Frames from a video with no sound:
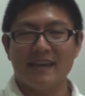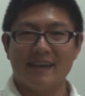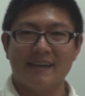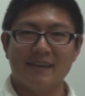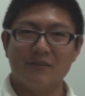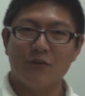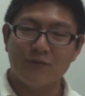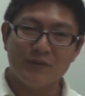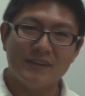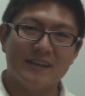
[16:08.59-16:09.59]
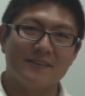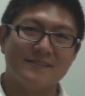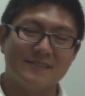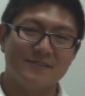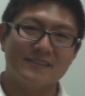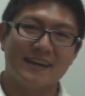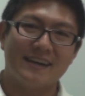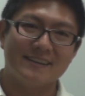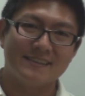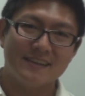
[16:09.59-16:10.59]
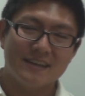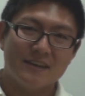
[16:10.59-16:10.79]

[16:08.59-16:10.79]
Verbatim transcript: and hopefully I'll see you guys